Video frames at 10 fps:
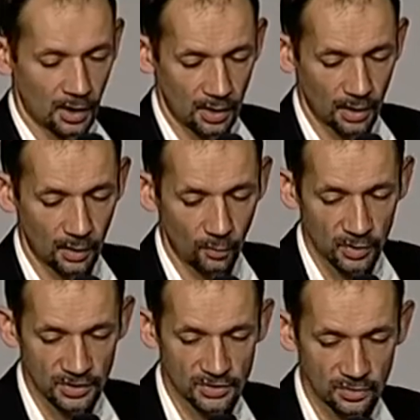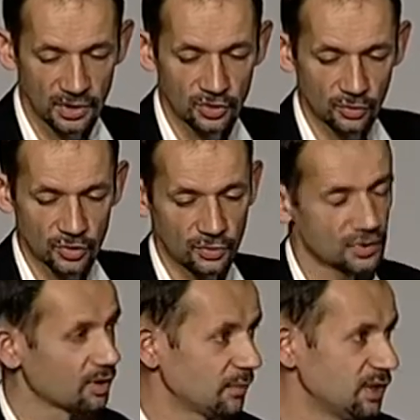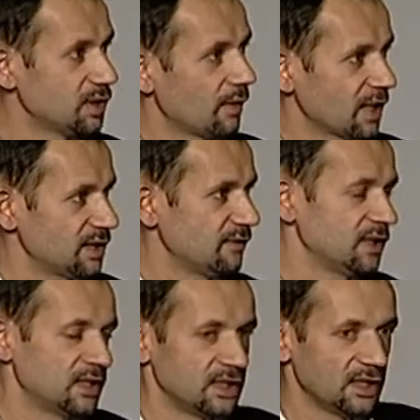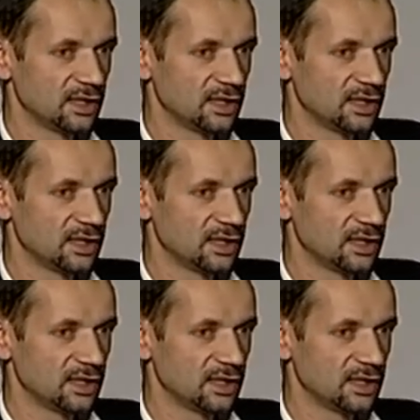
was to introduce some interactivity